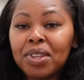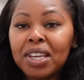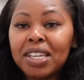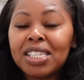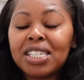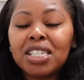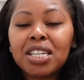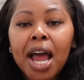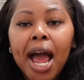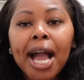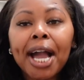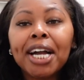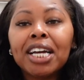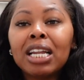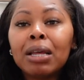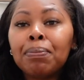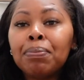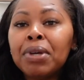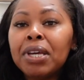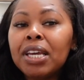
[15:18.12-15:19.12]
It's not
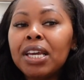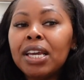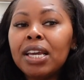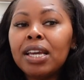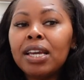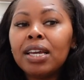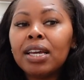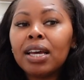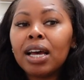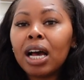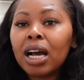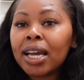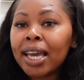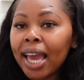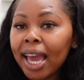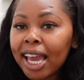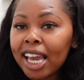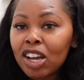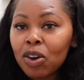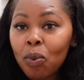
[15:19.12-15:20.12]
going to be a
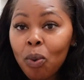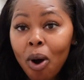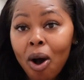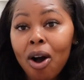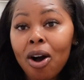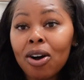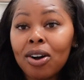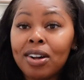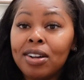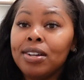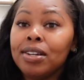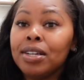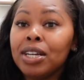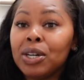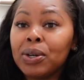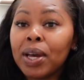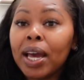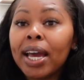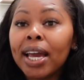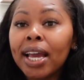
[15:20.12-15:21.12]
cakewalk,
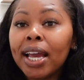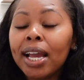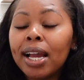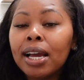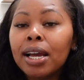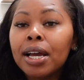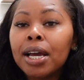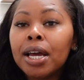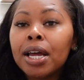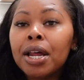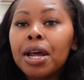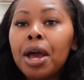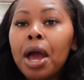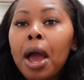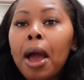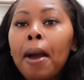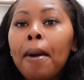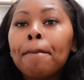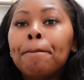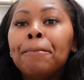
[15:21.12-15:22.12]
okay?
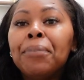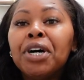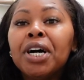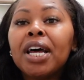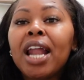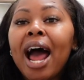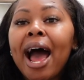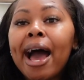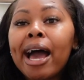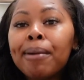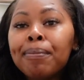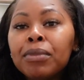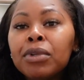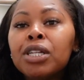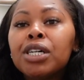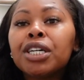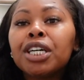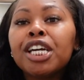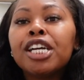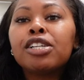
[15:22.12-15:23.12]
But I'm
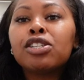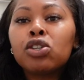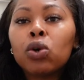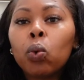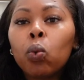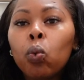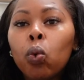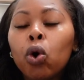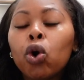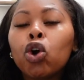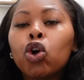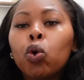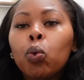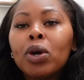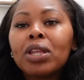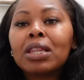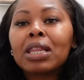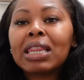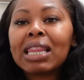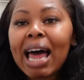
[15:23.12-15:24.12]
looking to work
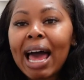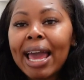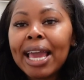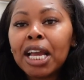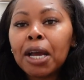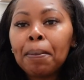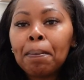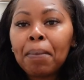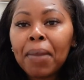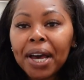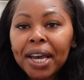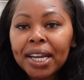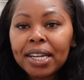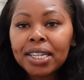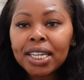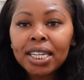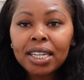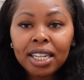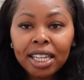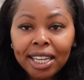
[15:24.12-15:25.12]
with
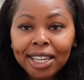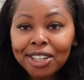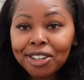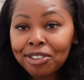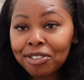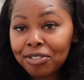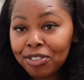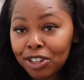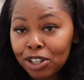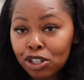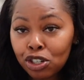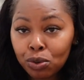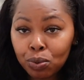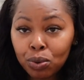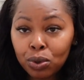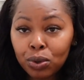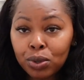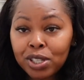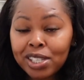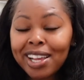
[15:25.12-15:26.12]
like-minded
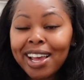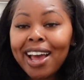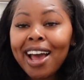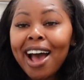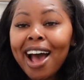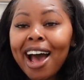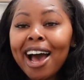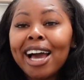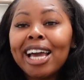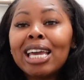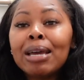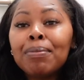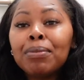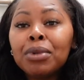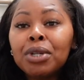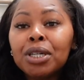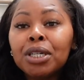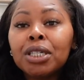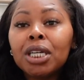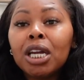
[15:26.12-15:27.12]
individuals. I am
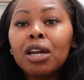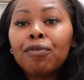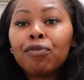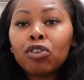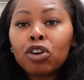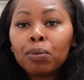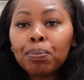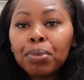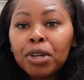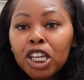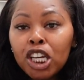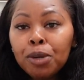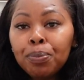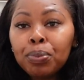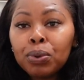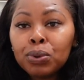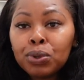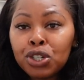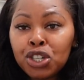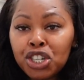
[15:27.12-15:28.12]
looking for
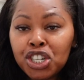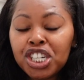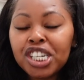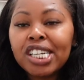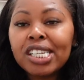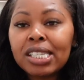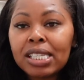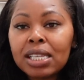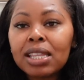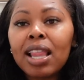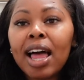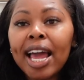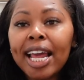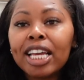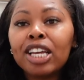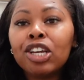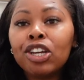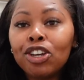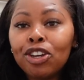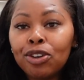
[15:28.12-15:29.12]
people just
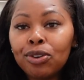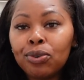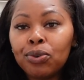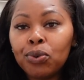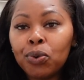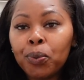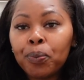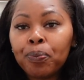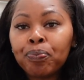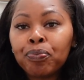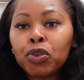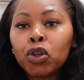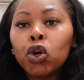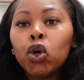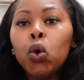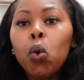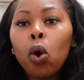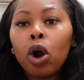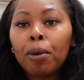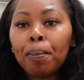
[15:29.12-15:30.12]
like you
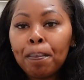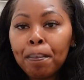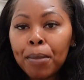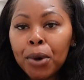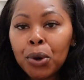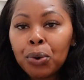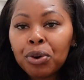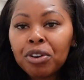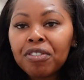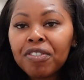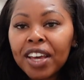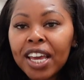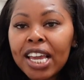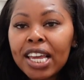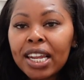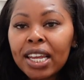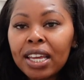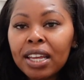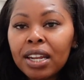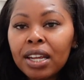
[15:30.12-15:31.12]
who are
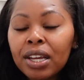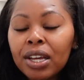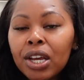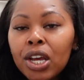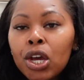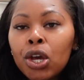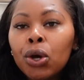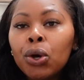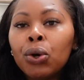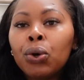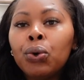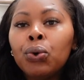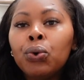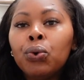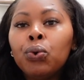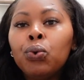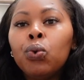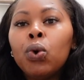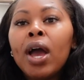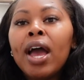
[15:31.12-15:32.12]
motivated,
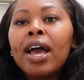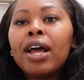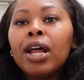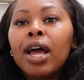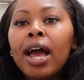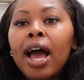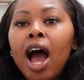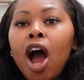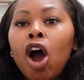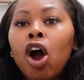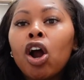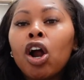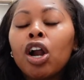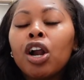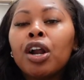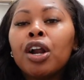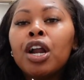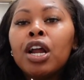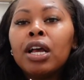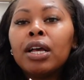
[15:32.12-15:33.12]
who
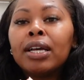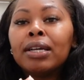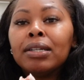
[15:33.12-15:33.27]
are